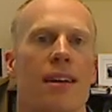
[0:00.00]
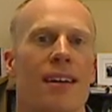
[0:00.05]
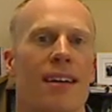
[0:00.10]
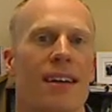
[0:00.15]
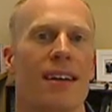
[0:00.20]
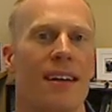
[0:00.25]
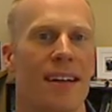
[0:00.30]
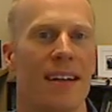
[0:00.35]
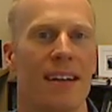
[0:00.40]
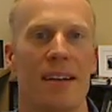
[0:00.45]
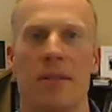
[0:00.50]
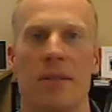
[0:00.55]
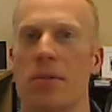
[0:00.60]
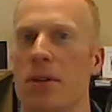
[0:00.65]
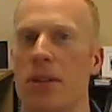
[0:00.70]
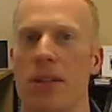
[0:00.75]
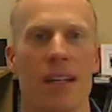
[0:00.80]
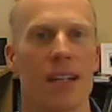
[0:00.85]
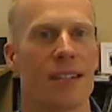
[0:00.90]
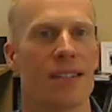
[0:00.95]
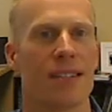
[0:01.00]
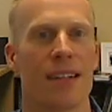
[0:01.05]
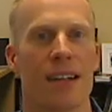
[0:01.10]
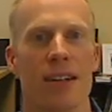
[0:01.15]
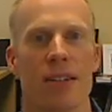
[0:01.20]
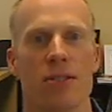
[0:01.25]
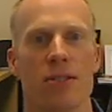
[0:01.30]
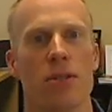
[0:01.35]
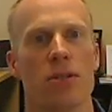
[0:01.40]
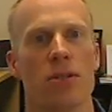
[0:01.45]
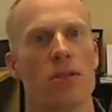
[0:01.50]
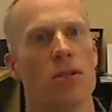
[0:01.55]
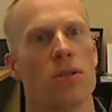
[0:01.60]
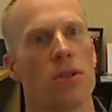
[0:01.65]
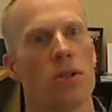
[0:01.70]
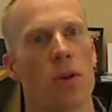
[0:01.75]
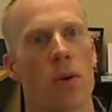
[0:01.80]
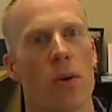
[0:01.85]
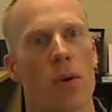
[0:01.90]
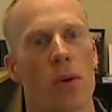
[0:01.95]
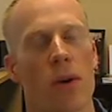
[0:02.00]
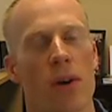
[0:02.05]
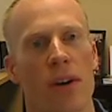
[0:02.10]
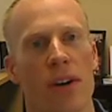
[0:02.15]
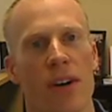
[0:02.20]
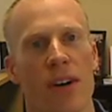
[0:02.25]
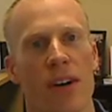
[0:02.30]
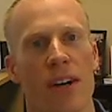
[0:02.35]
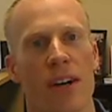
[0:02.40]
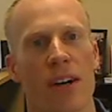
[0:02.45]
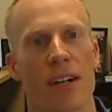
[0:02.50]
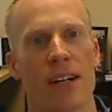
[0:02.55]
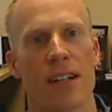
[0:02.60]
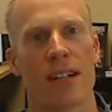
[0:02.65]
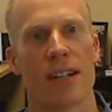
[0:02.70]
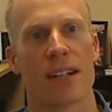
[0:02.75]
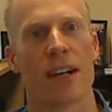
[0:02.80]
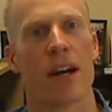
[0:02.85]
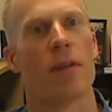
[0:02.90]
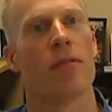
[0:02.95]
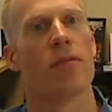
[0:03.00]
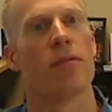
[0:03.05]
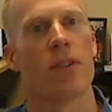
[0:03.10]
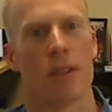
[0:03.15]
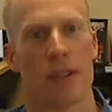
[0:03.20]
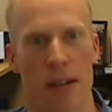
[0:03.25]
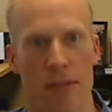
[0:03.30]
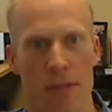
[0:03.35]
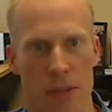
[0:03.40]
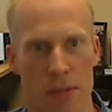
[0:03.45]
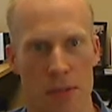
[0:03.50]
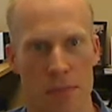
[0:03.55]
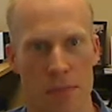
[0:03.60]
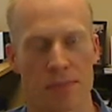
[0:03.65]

It really gets down to your comfort level.